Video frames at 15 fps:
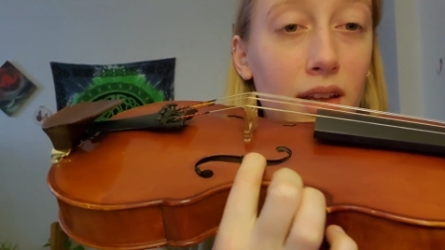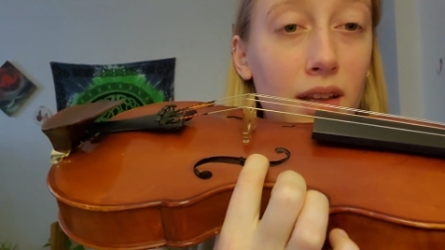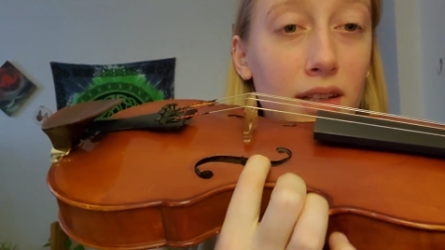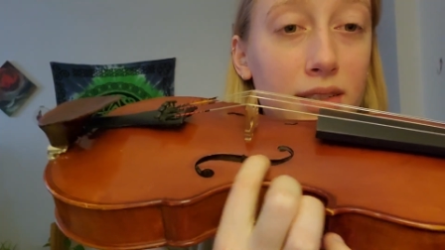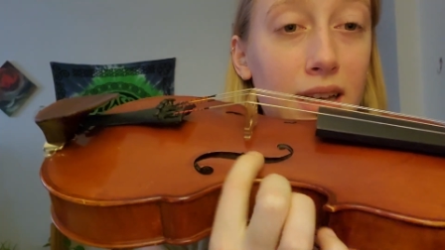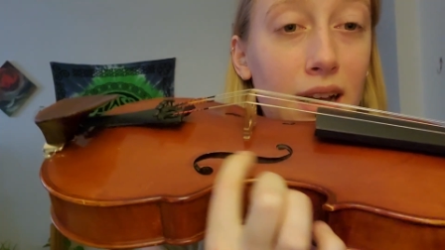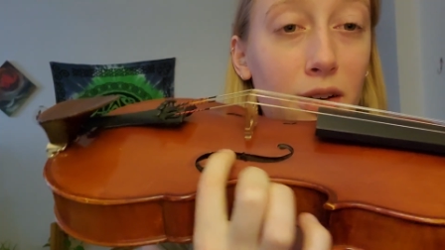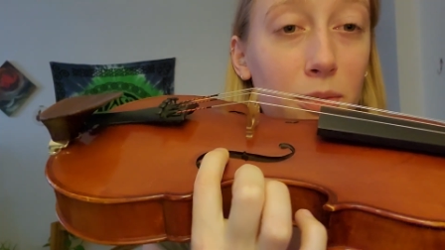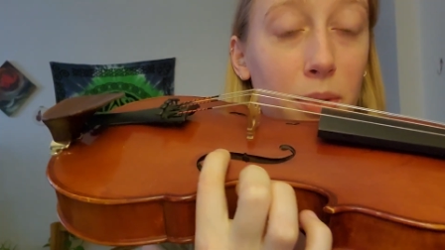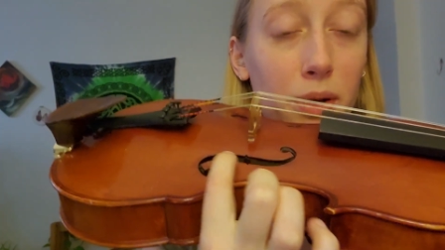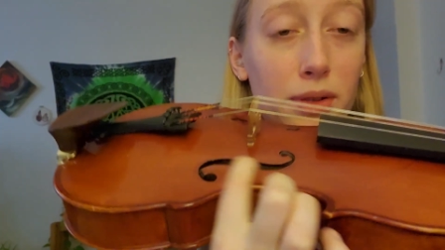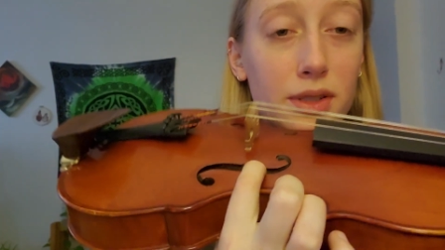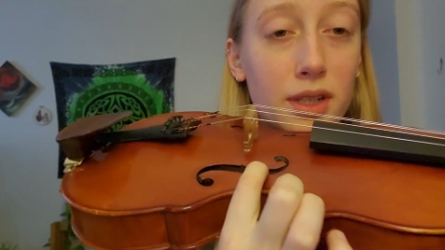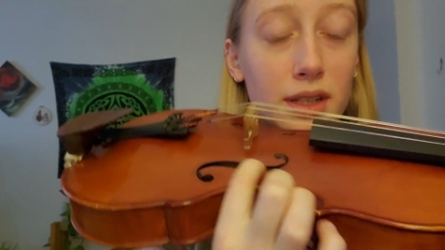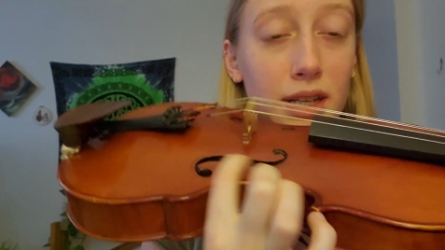sound
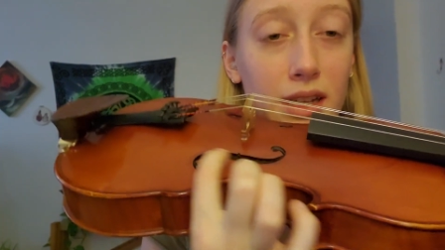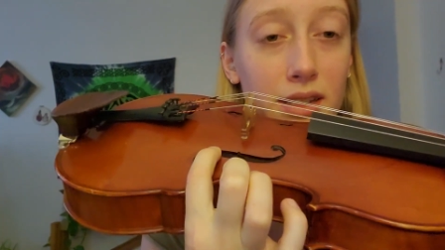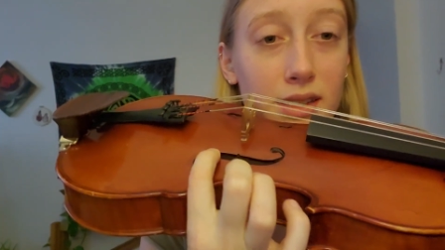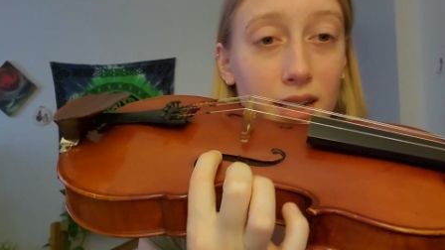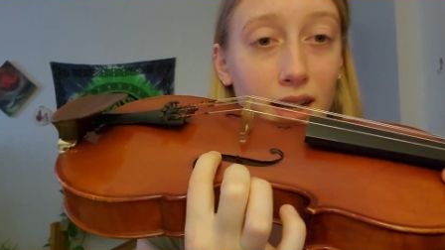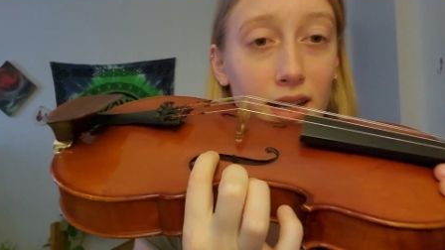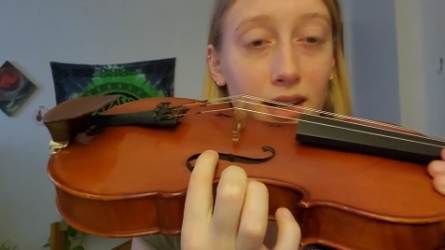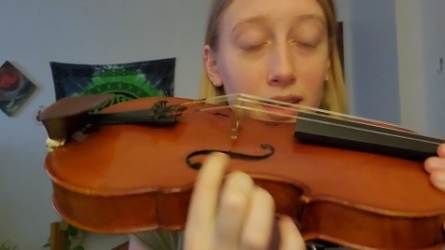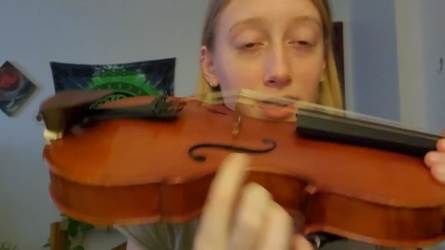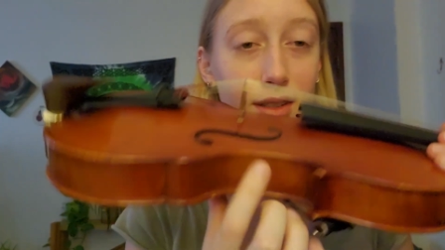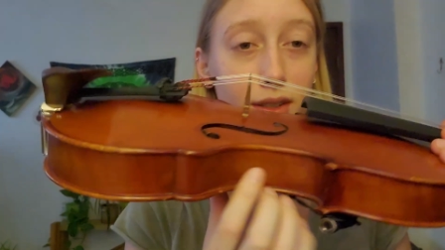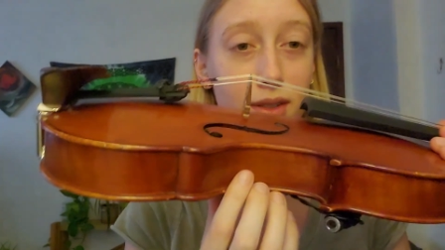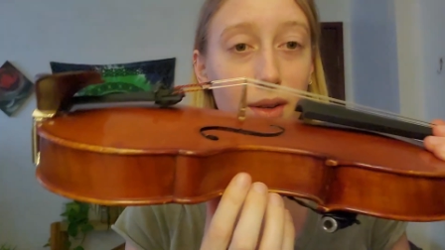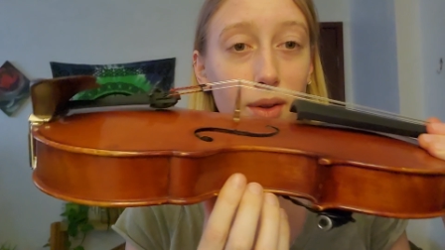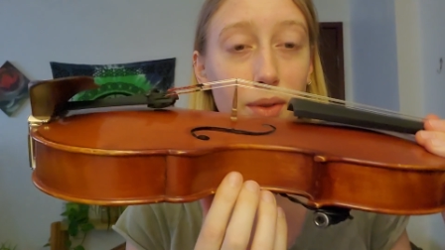post on the inside. So